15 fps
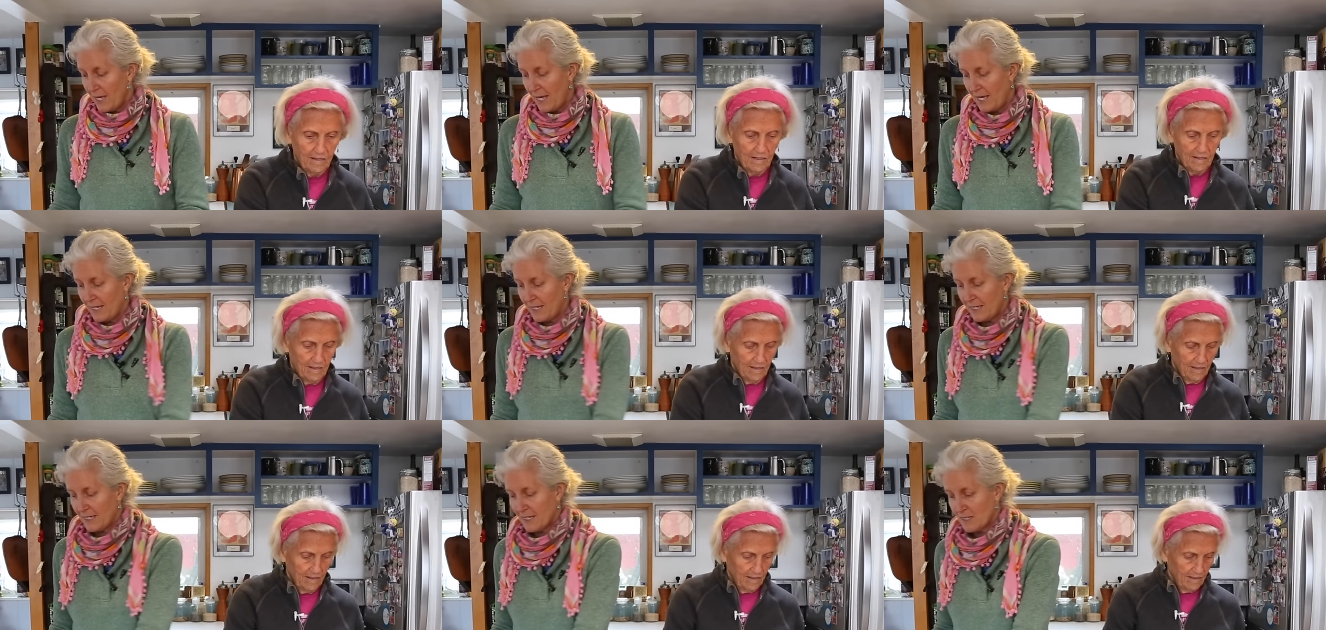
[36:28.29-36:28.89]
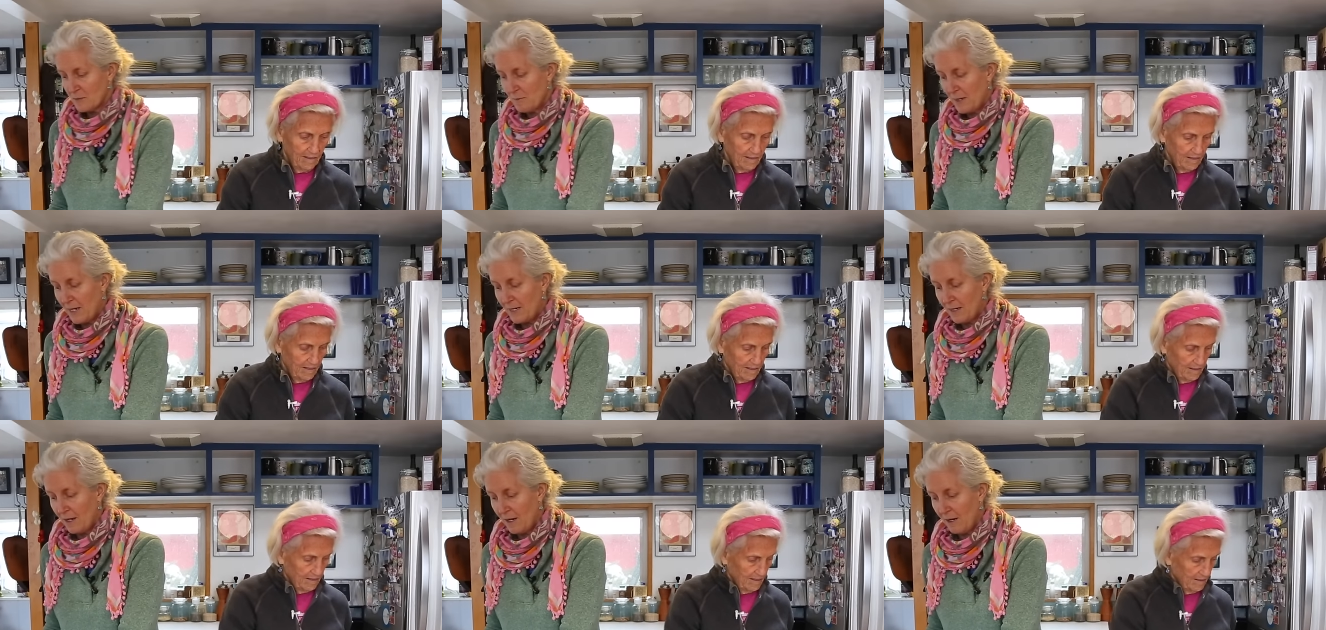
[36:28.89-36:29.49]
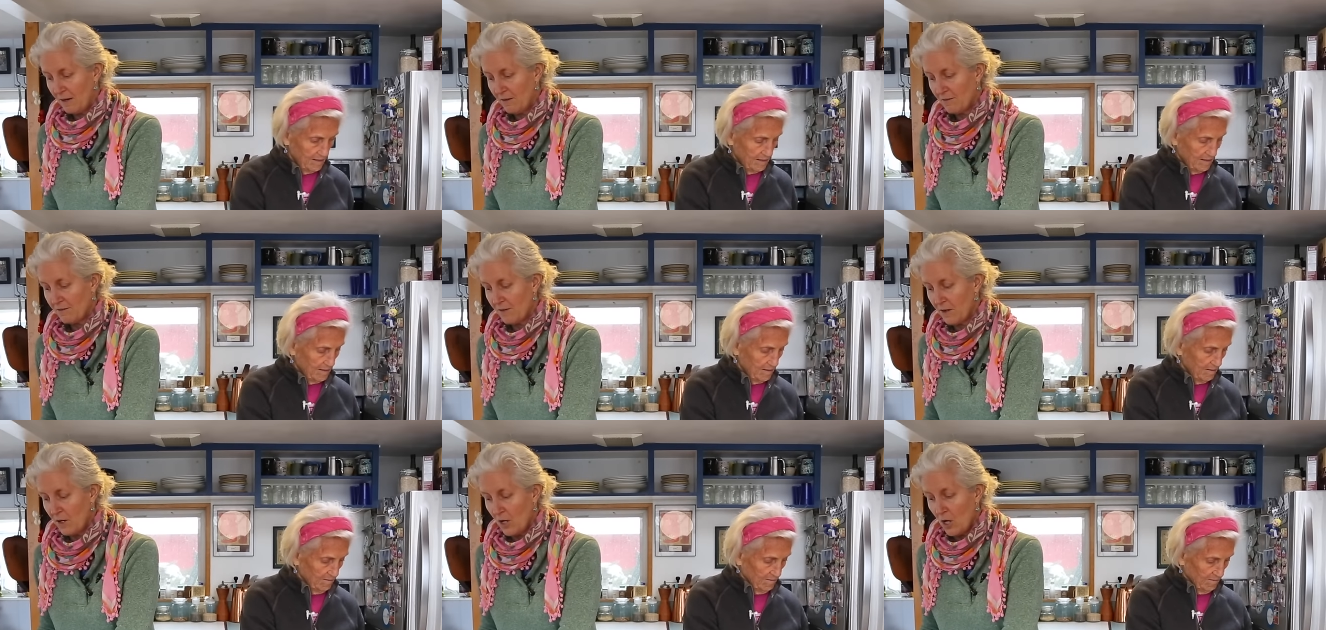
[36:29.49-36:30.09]
Speaker 1: and it is made
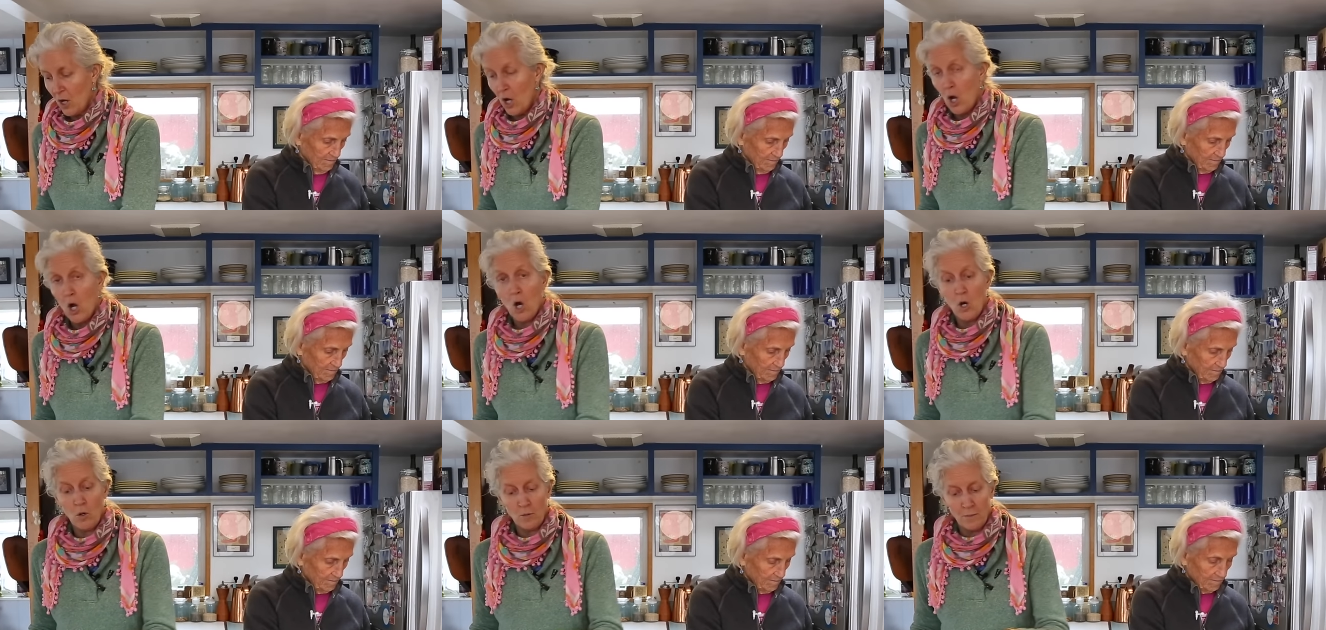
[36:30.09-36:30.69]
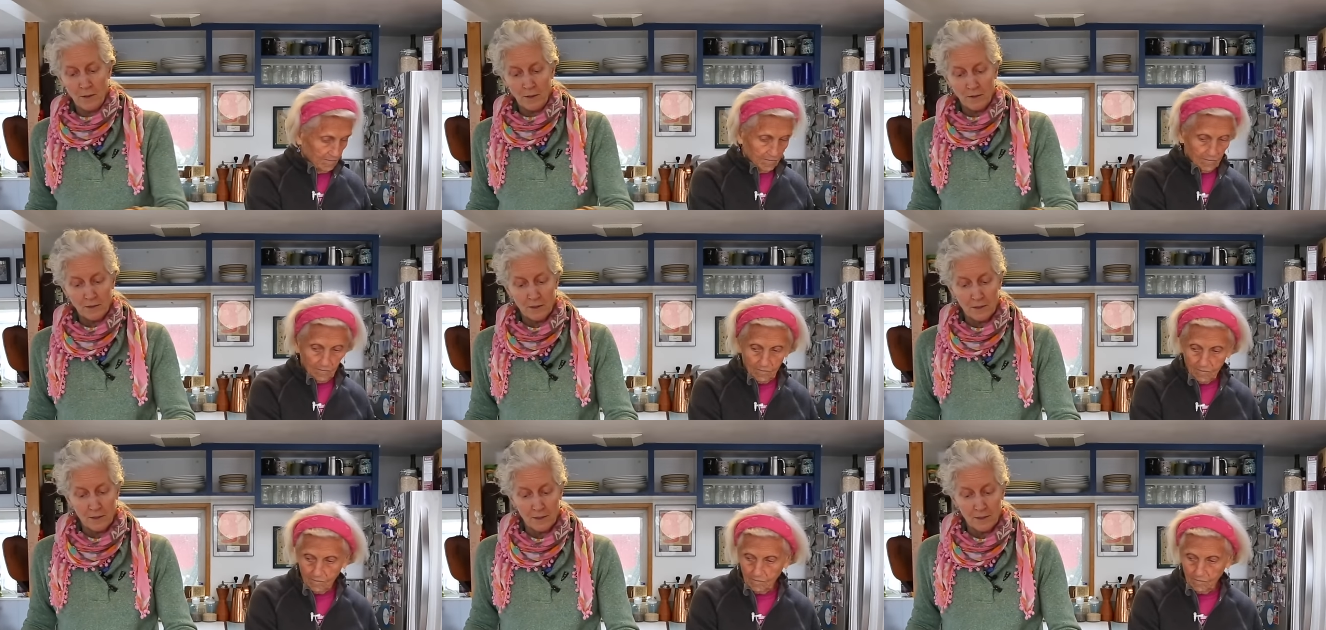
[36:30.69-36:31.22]
of oat milk,